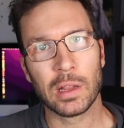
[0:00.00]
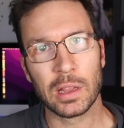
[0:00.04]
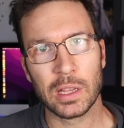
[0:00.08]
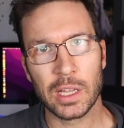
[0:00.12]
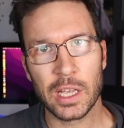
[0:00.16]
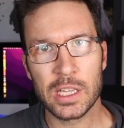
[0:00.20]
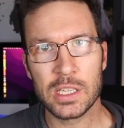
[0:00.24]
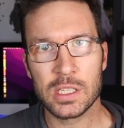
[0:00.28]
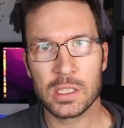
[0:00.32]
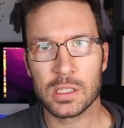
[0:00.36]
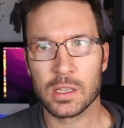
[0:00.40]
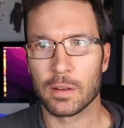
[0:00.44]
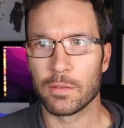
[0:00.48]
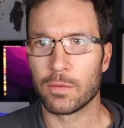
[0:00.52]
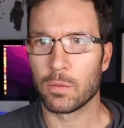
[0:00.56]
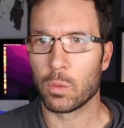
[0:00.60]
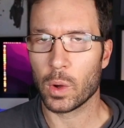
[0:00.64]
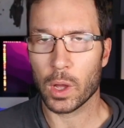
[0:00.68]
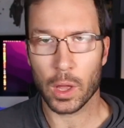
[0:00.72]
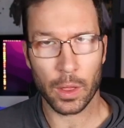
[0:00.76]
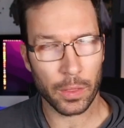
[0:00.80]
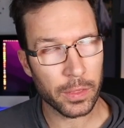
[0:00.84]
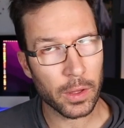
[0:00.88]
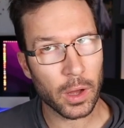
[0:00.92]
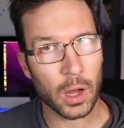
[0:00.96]
a list of
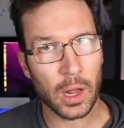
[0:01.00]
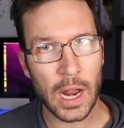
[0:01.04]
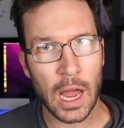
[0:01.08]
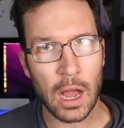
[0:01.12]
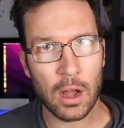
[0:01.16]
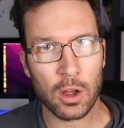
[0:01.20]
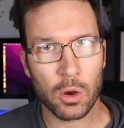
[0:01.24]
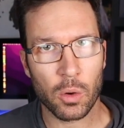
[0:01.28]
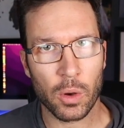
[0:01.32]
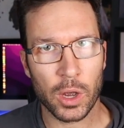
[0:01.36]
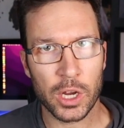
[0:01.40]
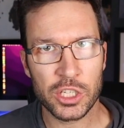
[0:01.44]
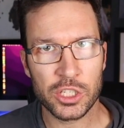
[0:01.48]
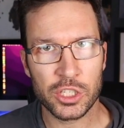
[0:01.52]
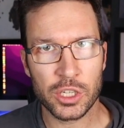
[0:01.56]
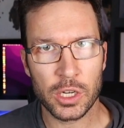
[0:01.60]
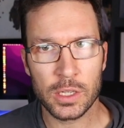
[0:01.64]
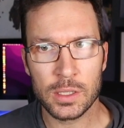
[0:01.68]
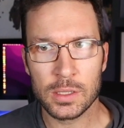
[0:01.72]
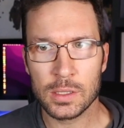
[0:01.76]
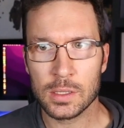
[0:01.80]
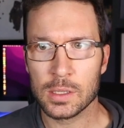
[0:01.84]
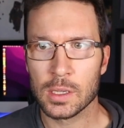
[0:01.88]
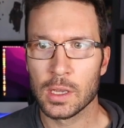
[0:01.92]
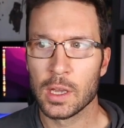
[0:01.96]
well thought out
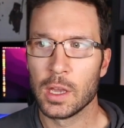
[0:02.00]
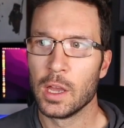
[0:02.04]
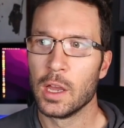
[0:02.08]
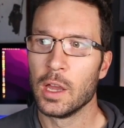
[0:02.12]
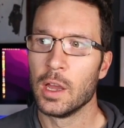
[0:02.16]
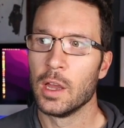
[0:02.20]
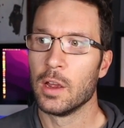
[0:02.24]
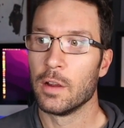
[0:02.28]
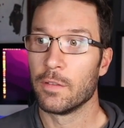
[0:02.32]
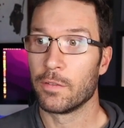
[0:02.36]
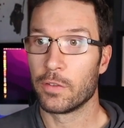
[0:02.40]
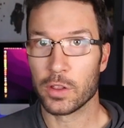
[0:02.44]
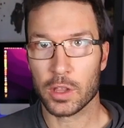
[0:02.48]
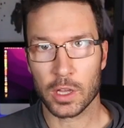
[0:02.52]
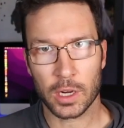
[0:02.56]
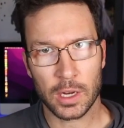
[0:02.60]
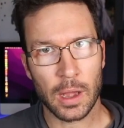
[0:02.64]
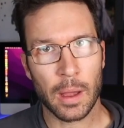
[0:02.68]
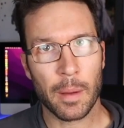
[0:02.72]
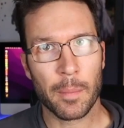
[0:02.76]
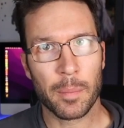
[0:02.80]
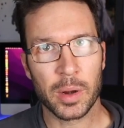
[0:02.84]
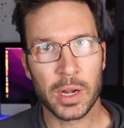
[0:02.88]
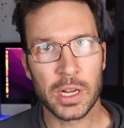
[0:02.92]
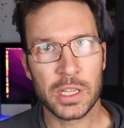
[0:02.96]
questions for the
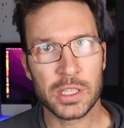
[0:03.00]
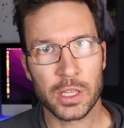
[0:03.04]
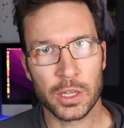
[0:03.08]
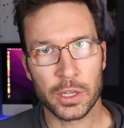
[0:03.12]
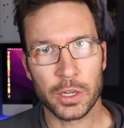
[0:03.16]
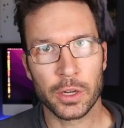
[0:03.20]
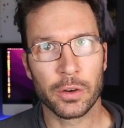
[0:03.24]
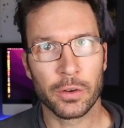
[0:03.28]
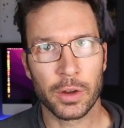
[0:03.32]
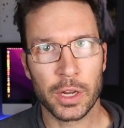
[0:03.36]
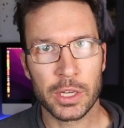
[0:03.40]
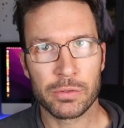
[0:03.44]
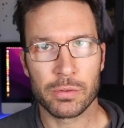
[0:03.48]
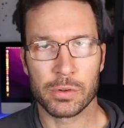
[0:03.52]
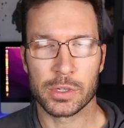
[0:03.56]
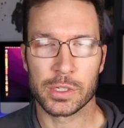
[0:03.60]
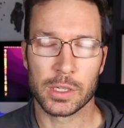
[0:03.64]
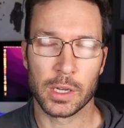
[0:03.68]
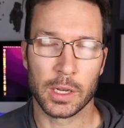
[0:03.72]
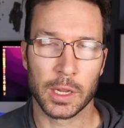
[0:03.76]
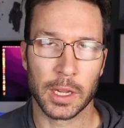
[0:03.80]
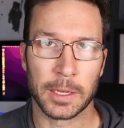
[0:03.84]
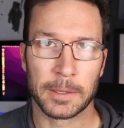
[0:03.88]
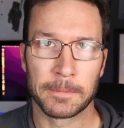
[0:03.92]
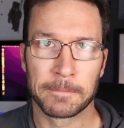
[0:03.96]
companies that you're
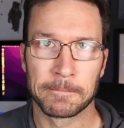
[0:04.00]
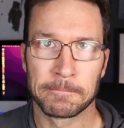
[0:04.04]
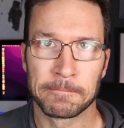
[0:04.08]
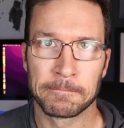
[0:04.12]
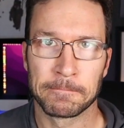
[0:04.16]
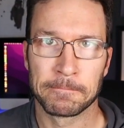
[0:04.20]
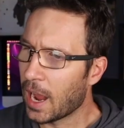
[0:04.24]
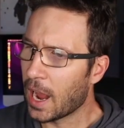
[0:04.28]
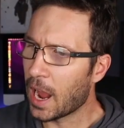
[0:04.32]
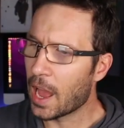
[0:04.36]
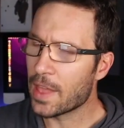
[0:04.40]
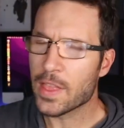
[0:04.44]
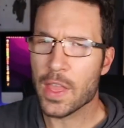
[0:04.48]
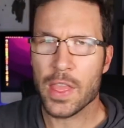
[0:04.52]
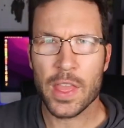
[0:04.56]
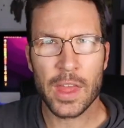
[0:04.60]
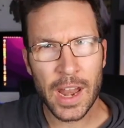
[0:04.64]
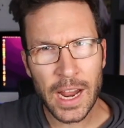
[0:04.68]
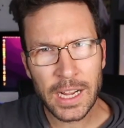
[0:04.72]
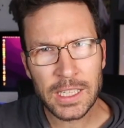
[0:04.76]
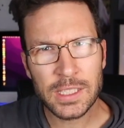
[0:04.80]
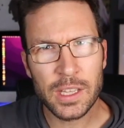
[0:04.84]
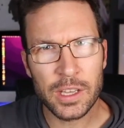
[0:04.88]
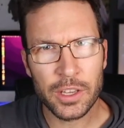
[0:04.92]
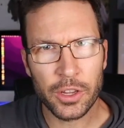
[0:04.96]
interested in. And then the
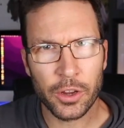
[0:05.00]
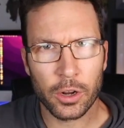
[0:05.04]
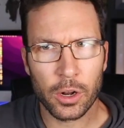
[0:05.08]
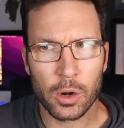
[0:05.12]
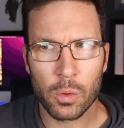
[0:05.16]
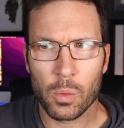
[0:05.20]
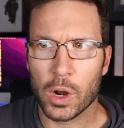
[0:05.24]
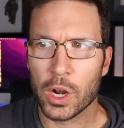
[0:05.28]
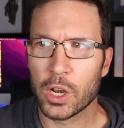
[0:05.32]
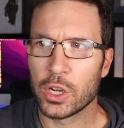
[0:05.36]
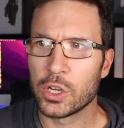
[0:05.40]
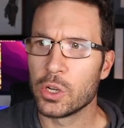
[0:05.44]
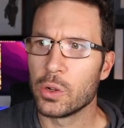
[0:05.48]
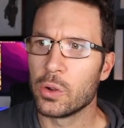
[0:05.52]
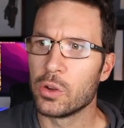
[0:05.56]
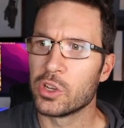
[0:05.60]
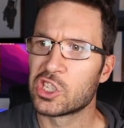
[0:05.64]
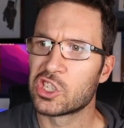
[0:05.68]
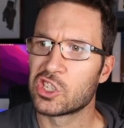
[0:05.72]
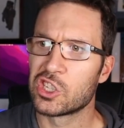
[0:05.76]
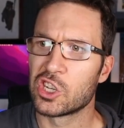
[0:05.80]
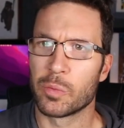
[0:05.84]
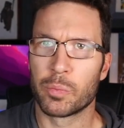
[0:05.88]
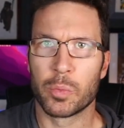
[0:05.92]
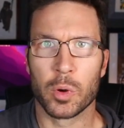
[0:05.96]
next thing you're going to want to do
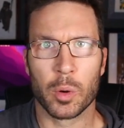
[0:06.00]
is to